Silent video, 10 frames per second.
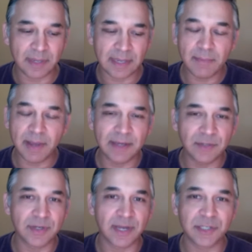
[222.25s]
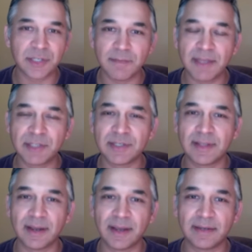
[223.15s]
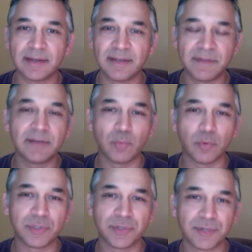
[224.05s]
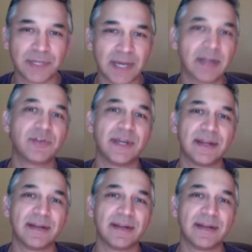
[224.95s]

in my introduction, you mentioned that I lived in a war-torn country.